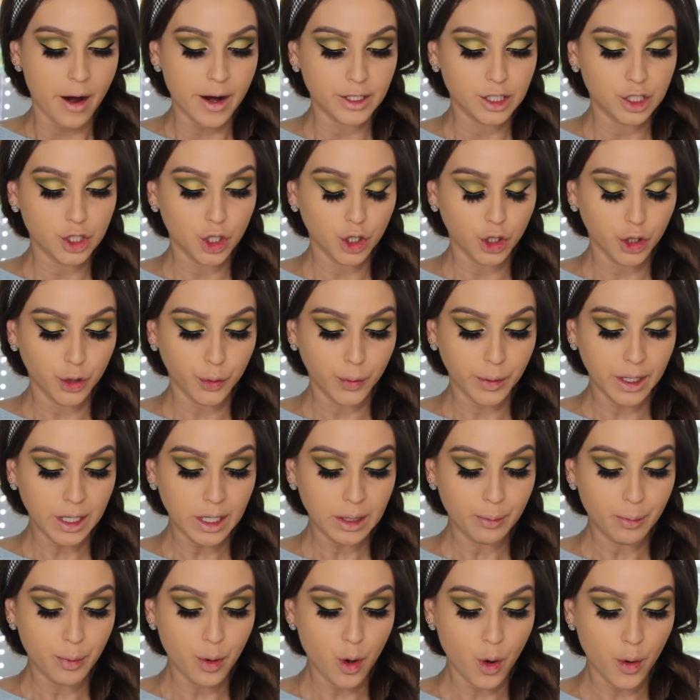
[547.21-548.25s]
All right, so
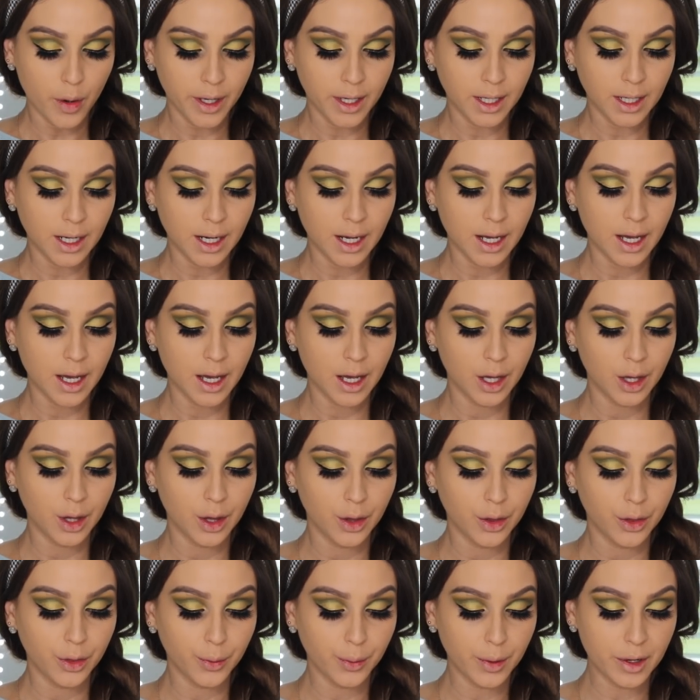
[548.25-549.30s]

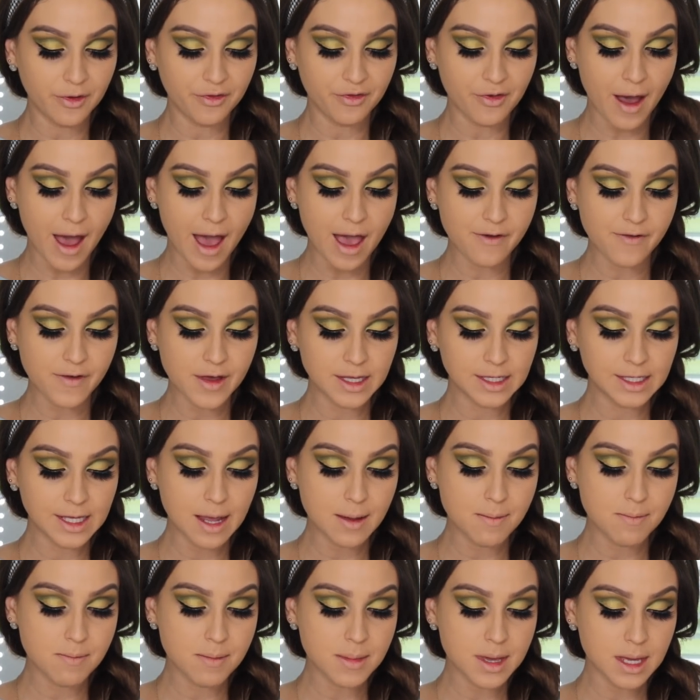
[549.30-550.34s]
3.35 is
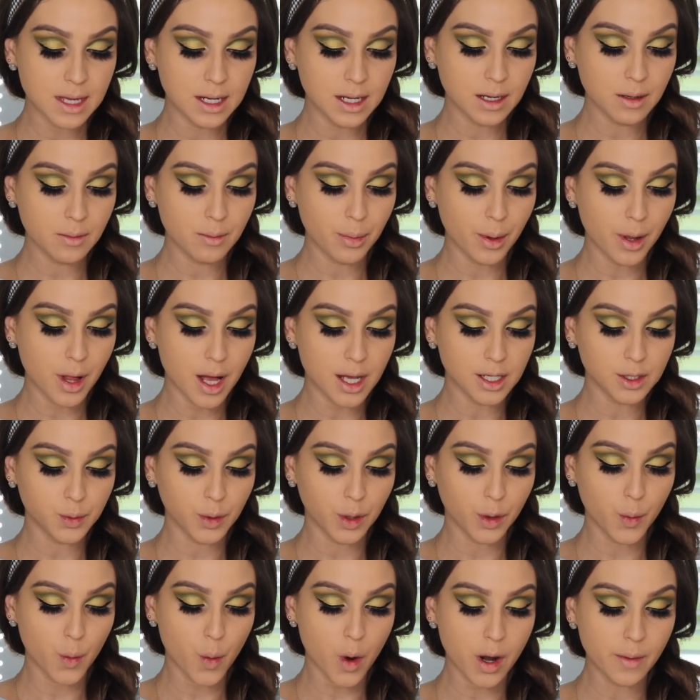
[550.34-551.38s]
a medium plus
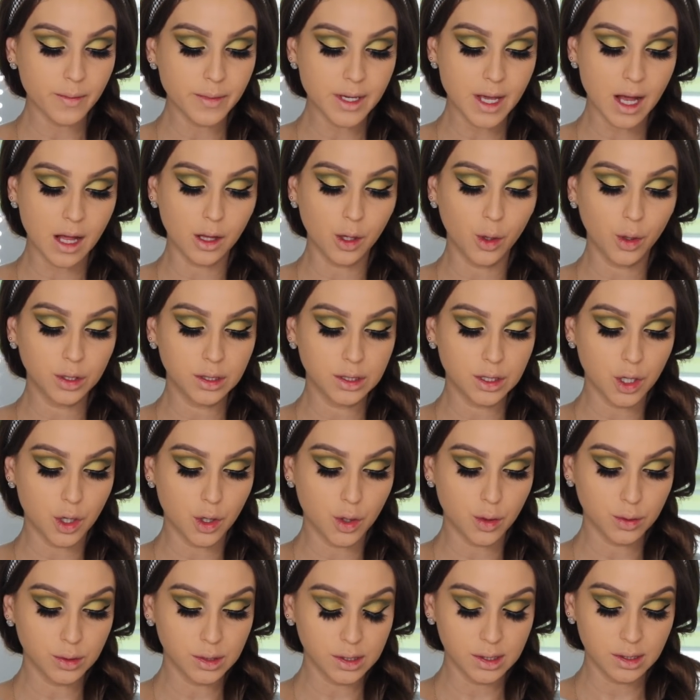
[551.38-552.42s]
with warm yellow
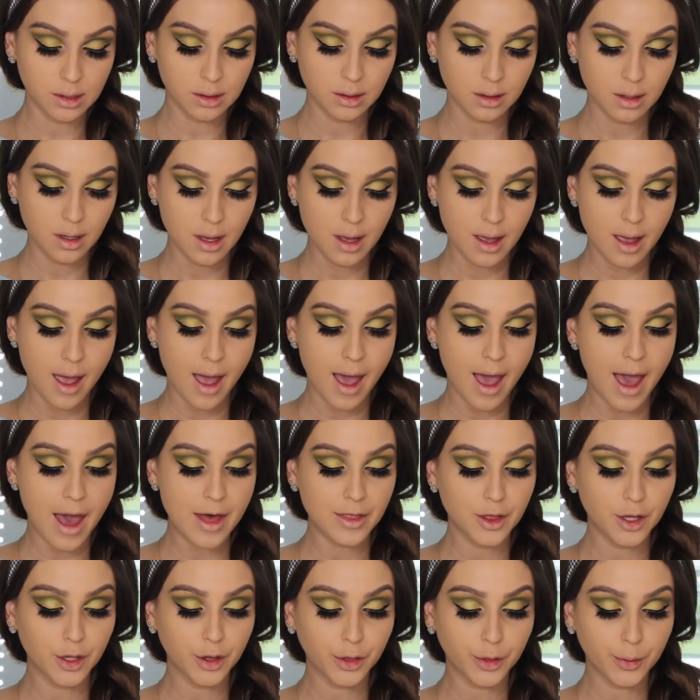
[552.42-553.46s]
tones,
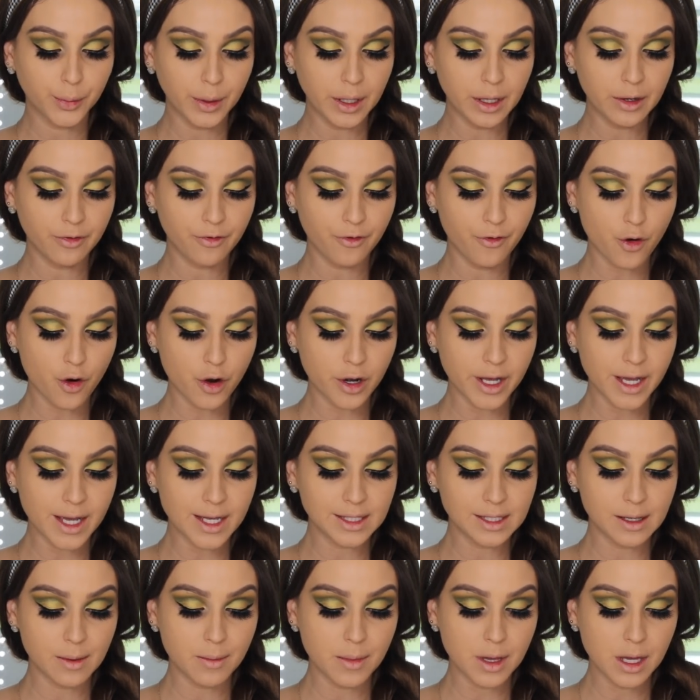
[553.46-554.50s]
and the 340
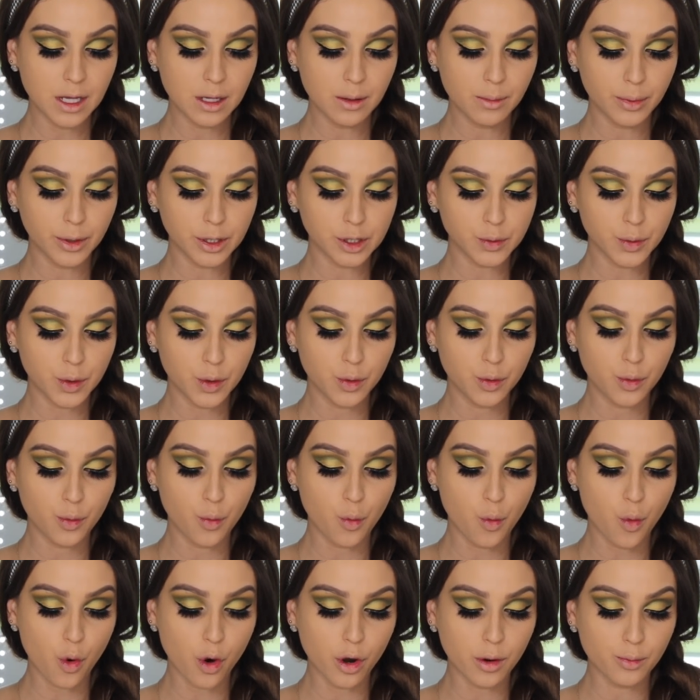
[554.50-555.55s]
is a medium plus with
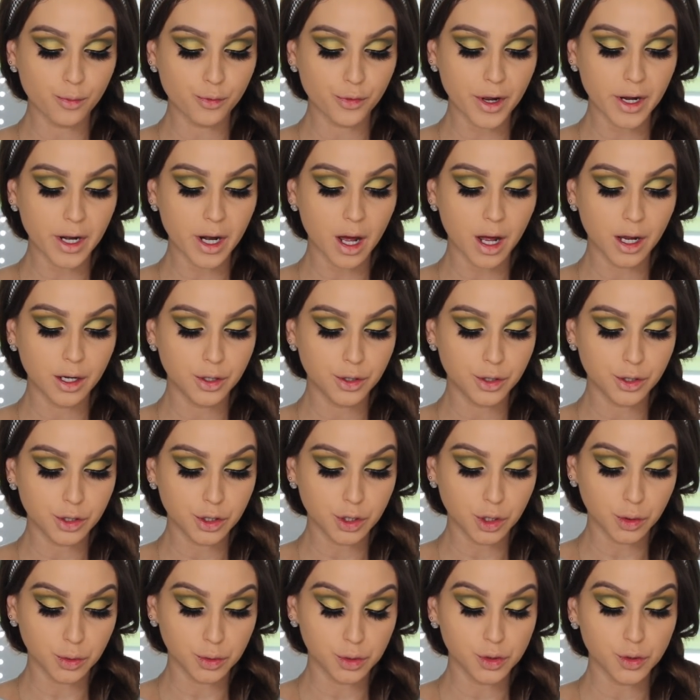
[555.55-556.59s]
warm red
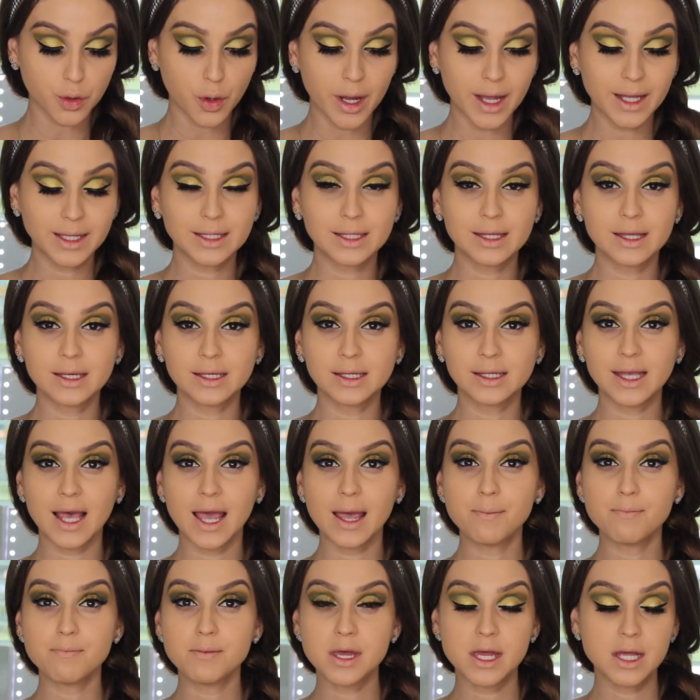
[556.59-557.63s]
undertones. So it's the
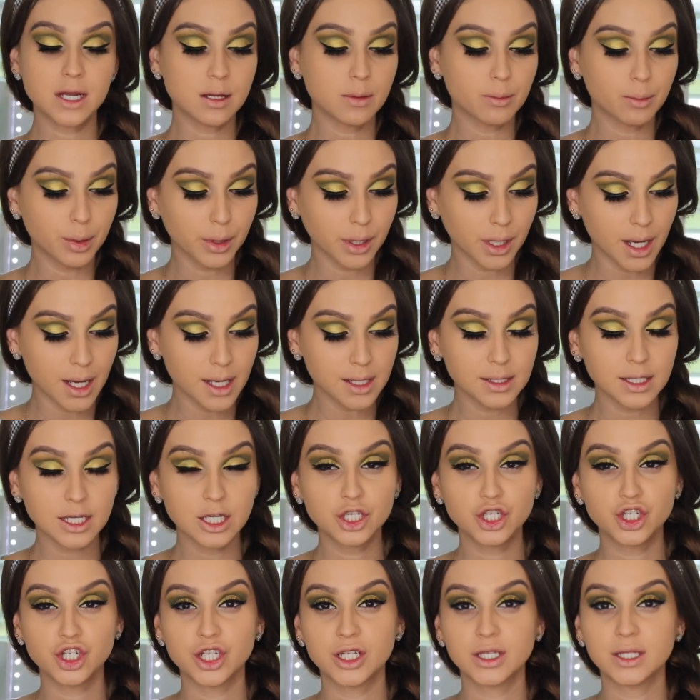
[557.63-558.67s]
same medium plus,
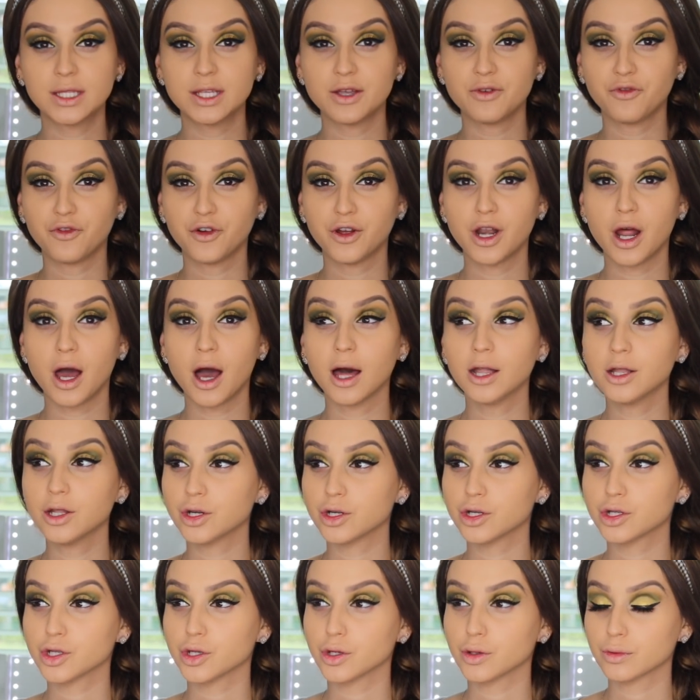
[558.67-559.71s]
it's just different
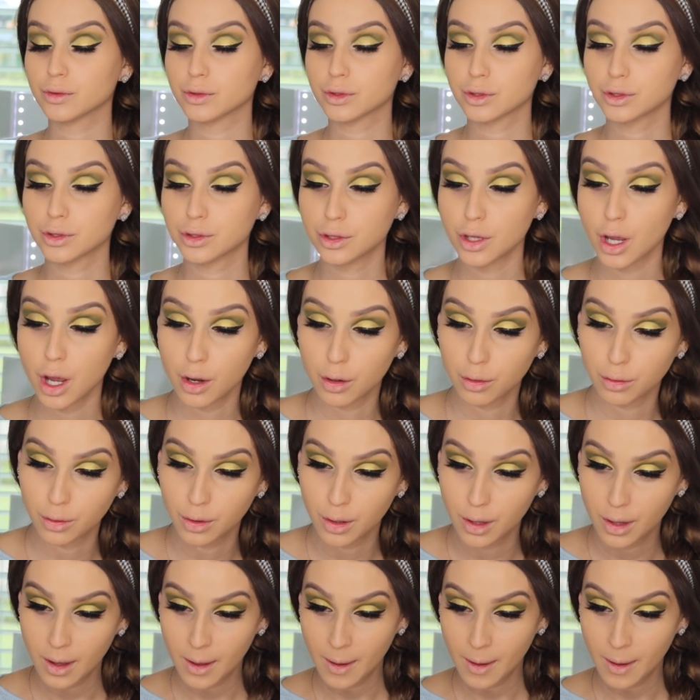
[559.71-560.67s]
undertones. So